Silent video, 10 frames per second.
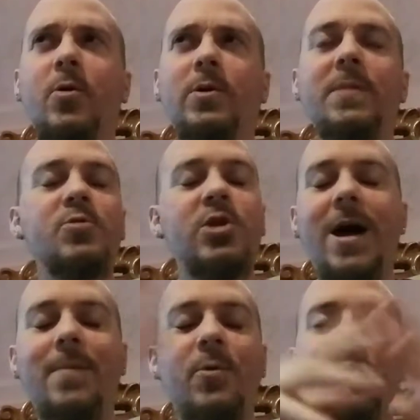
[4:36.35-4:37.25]
her lip
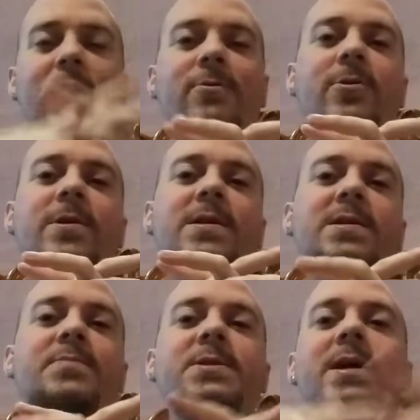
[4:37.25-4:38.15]
chap or whatever and his
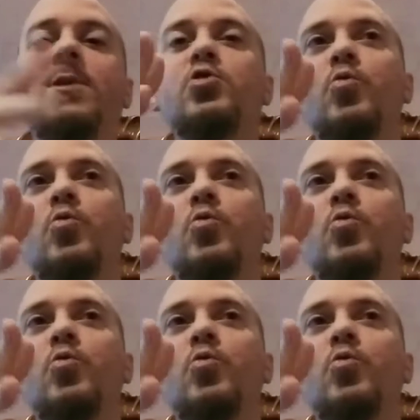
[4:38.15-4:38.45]
lips getting